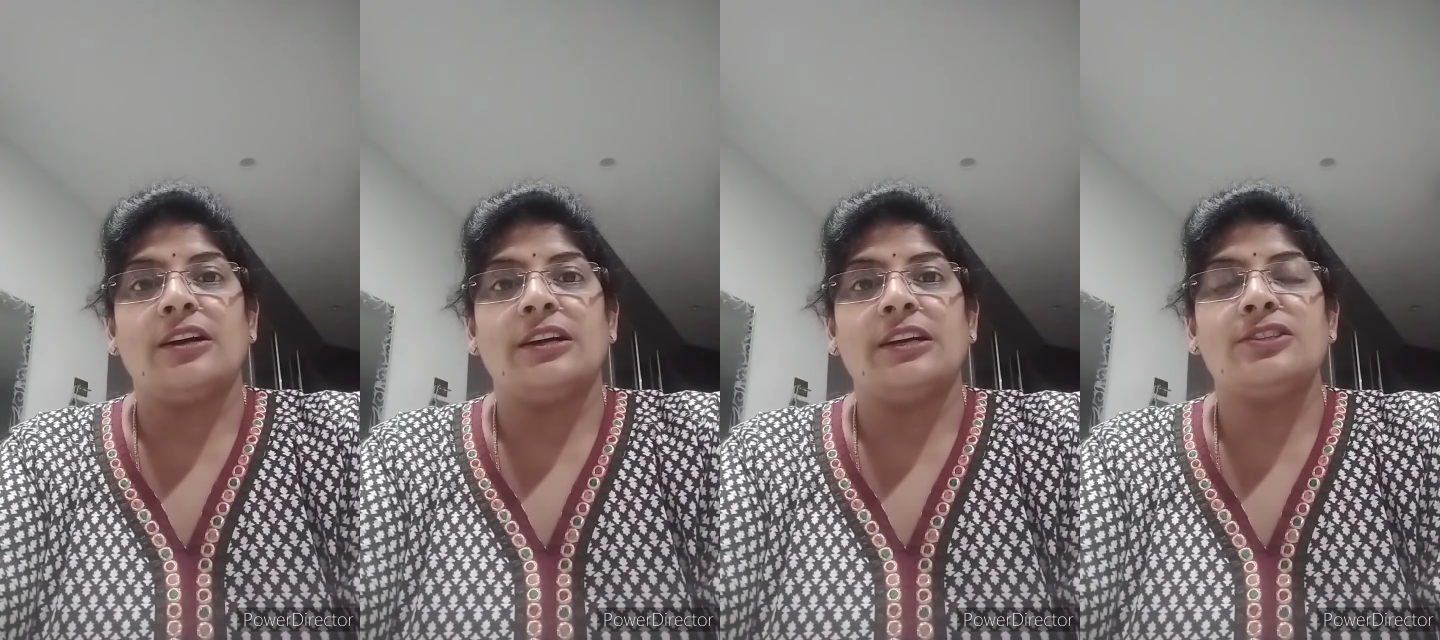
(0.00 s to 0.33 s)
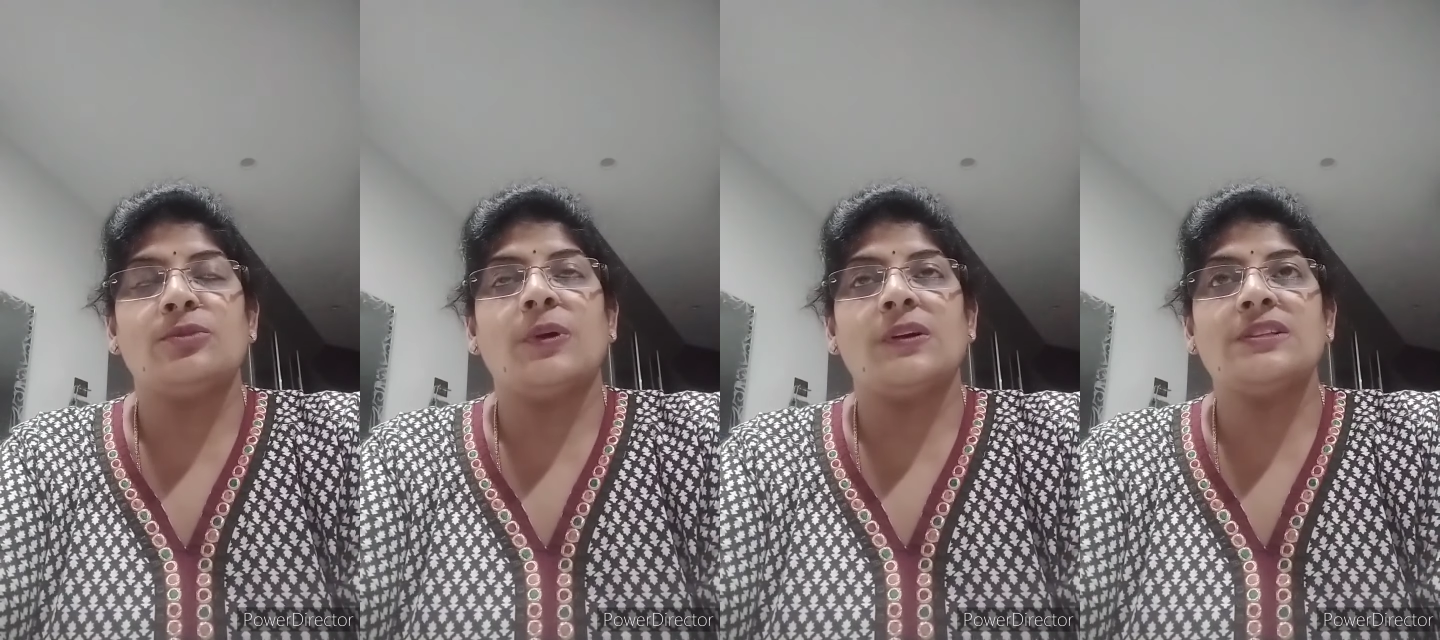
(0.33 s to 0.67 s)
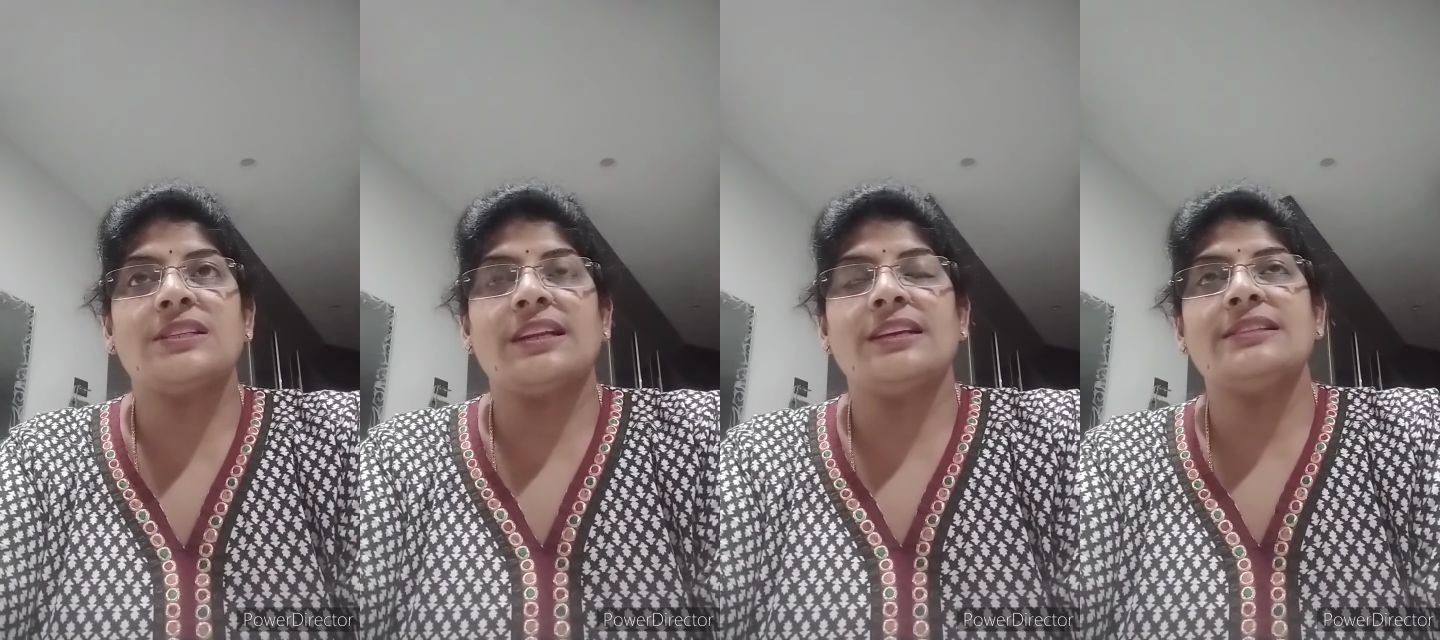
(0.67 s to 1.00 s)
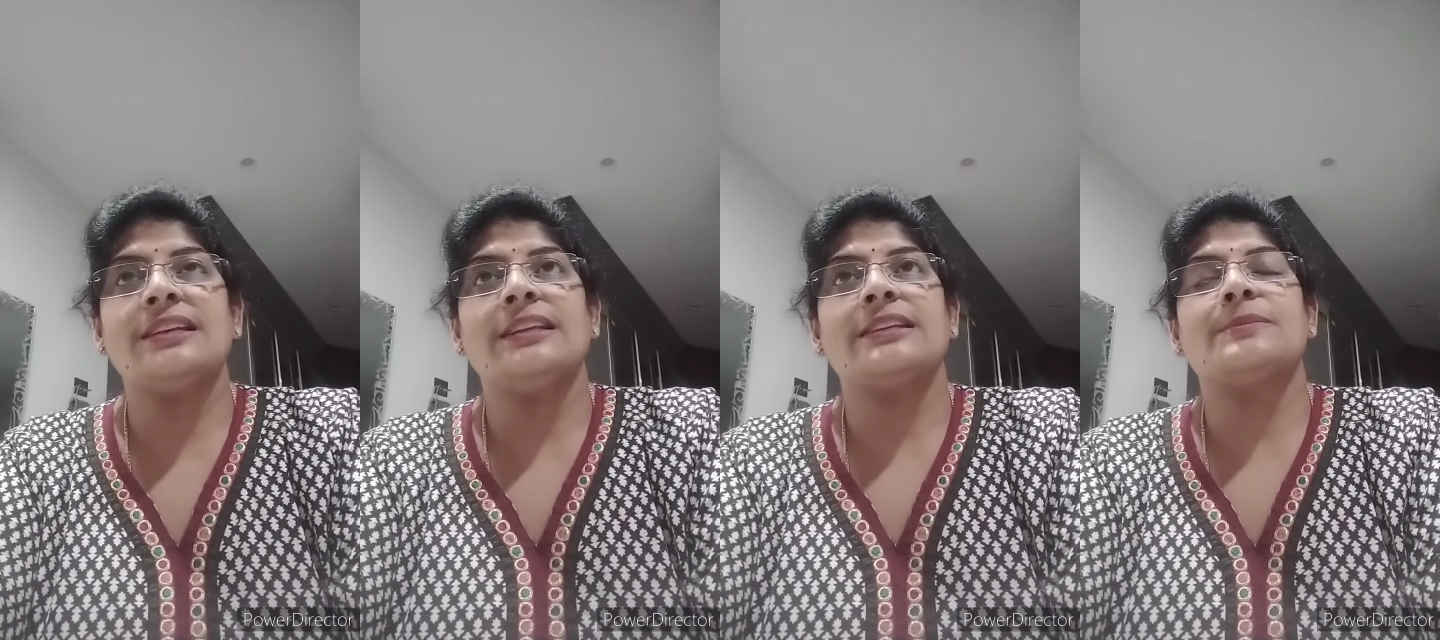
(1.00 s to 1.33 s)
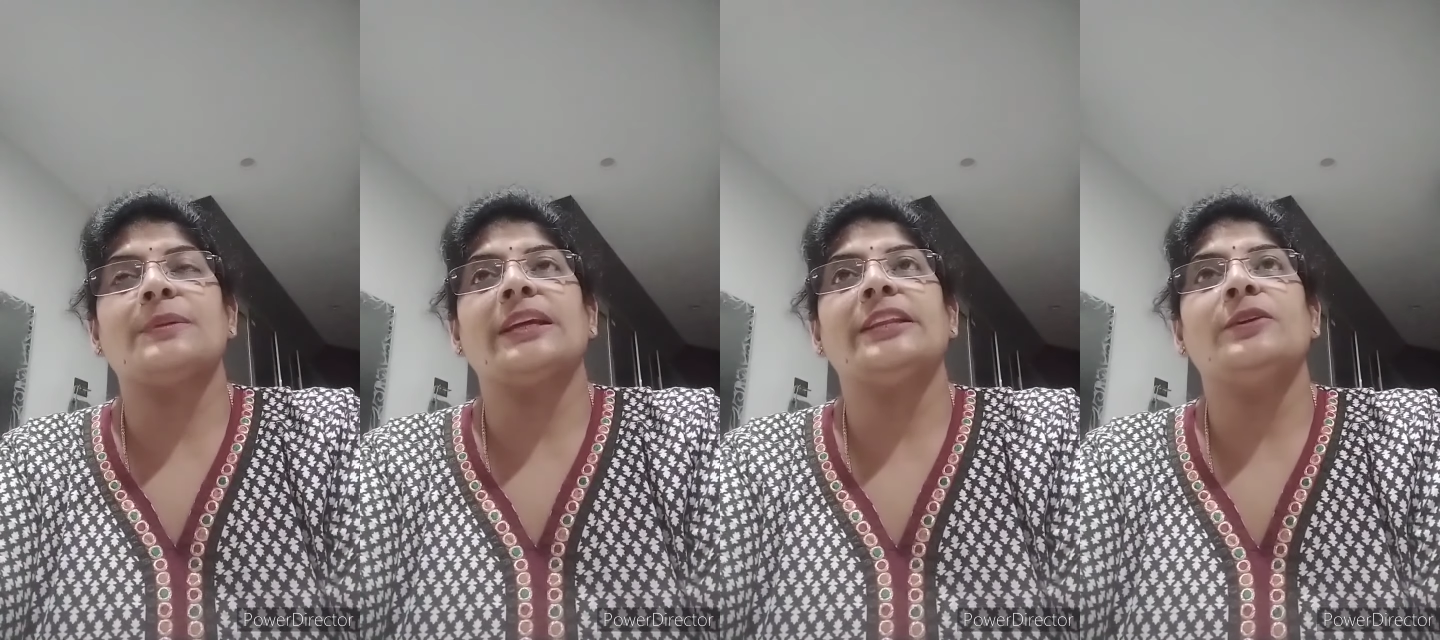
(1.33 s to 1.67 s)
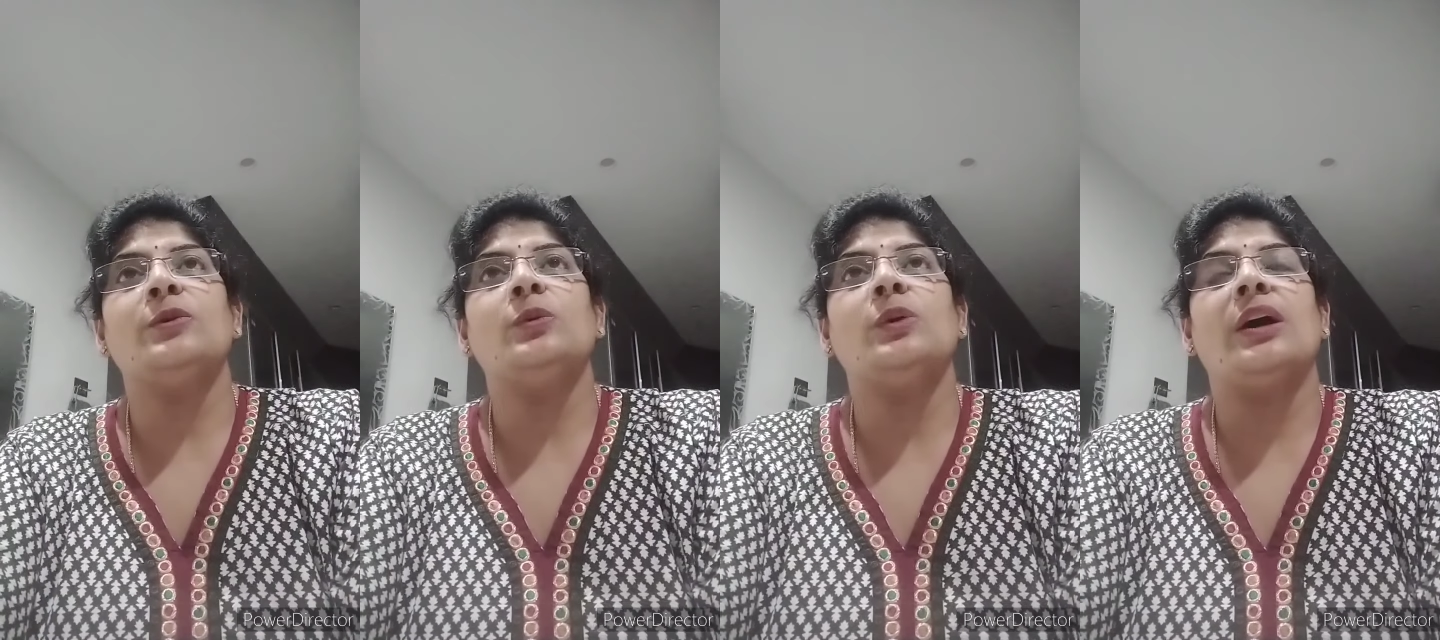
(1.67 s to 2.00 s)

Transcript: In tomorrow's class I'll explain you